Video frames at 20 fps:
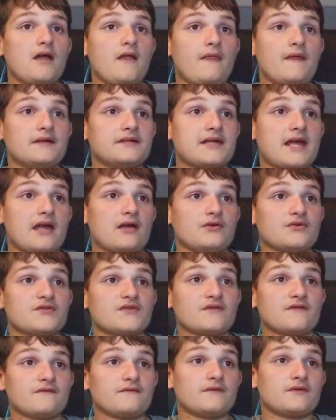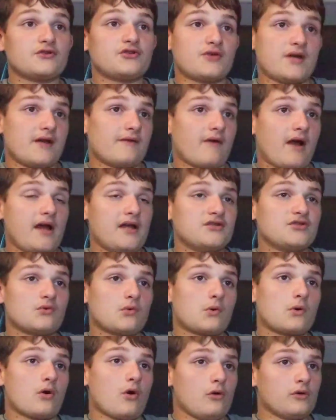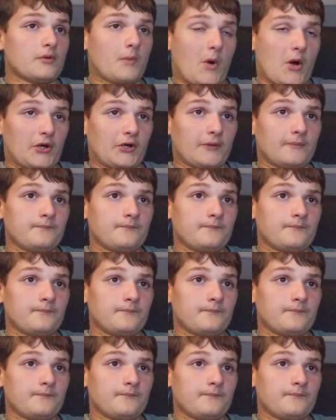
the tails of stingrays, or holy water.